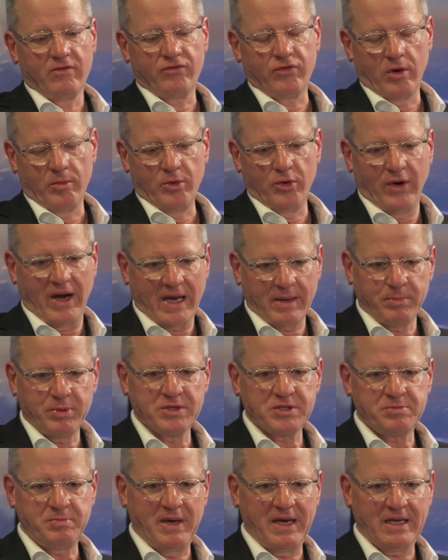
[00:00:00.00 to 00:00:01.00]
From a reg
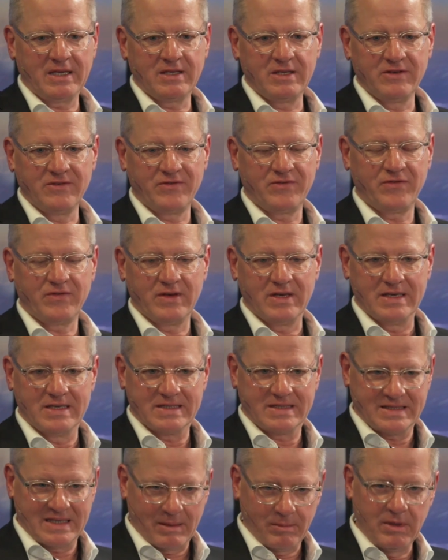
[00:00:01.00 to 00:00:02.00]
perspective,
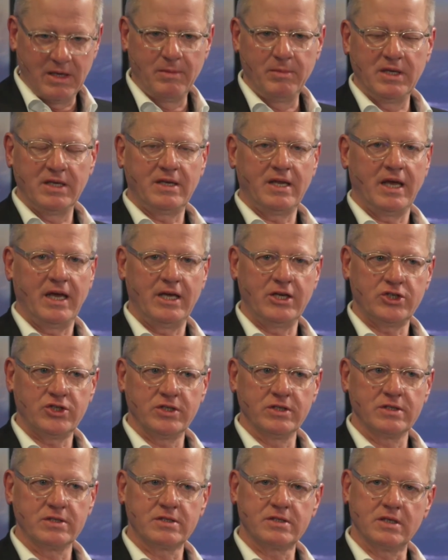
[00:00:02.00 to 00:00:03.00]
some
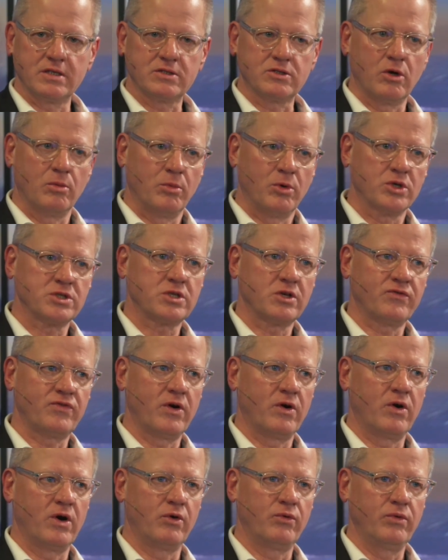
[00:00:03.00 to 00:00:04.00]
limitations. So most
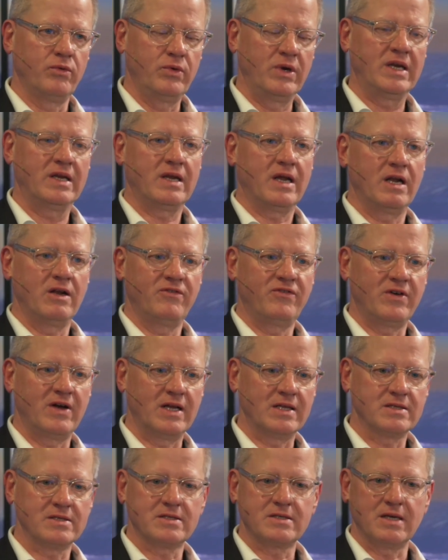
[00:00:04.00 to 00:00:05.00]
of our retail
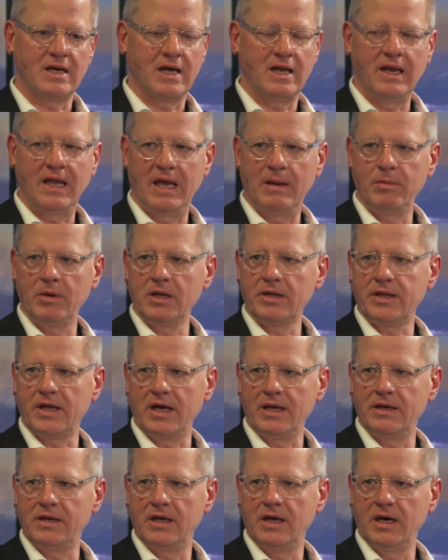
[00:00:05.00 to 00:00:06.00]
funds are labeled
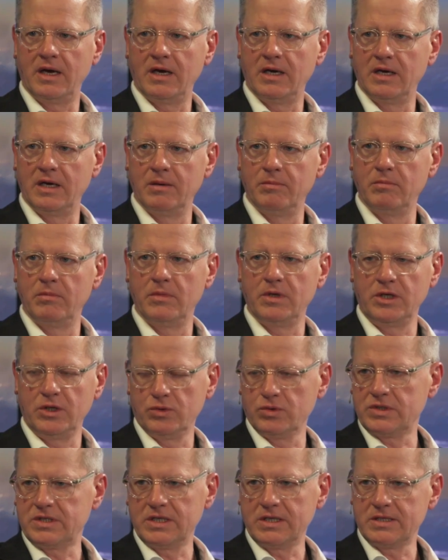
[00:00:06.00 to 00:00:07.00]
under
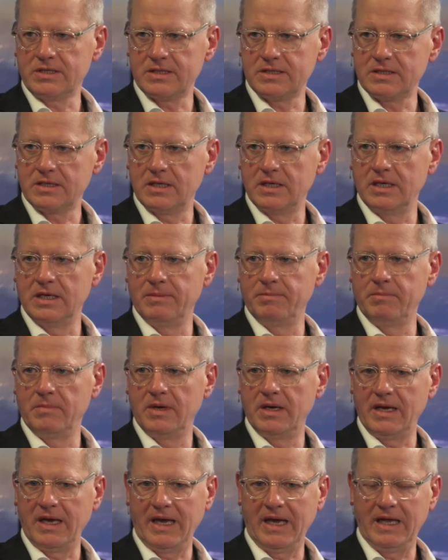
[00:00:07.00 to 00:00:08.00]
UCITS,
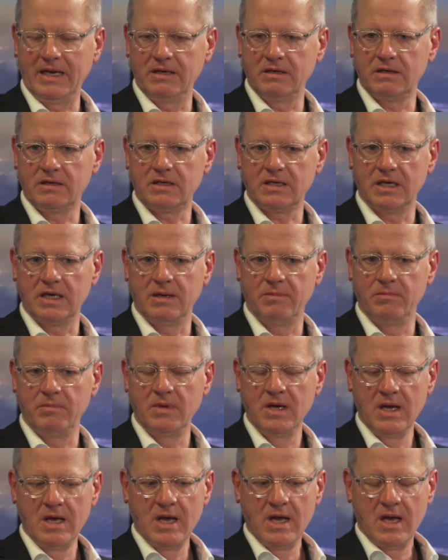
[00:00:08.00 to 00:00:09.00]
and
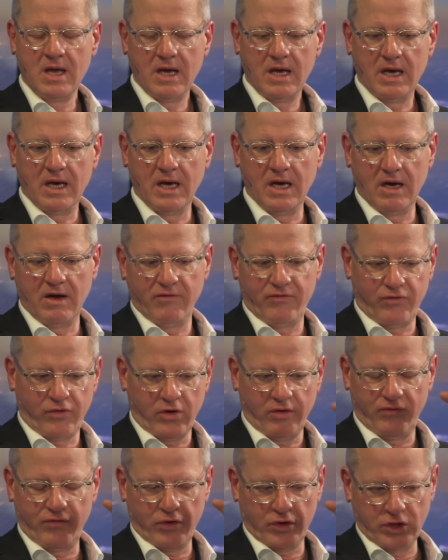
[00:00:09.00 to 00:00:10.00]

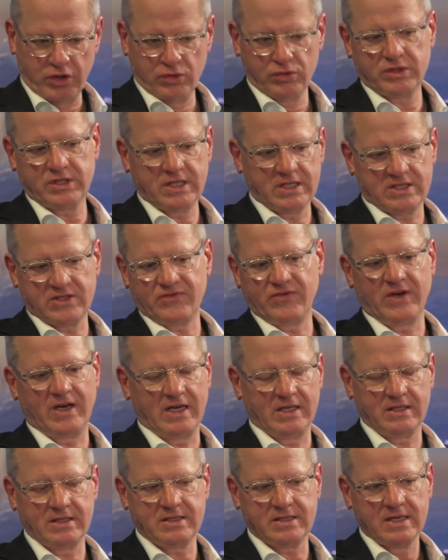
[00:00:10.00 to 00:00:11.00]
for UCITS
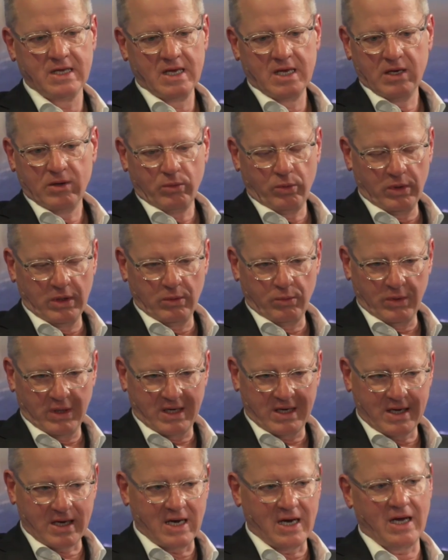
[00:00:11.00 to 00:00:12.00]
funds,
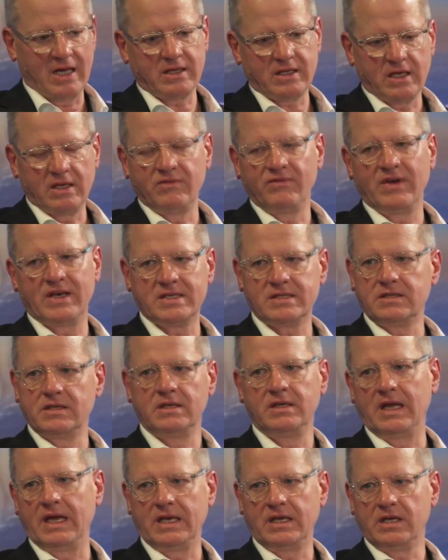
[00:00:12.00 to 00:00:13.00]
we can't invest
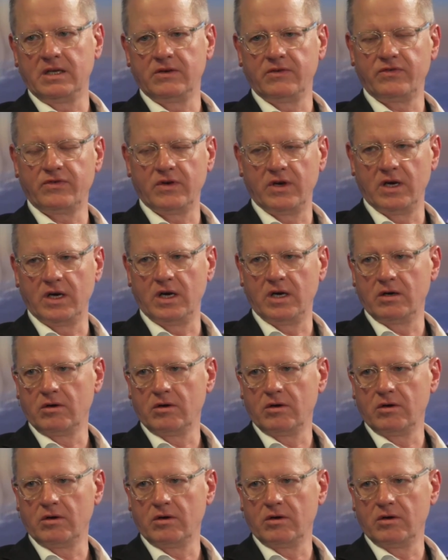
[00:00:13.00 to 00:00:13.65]
in native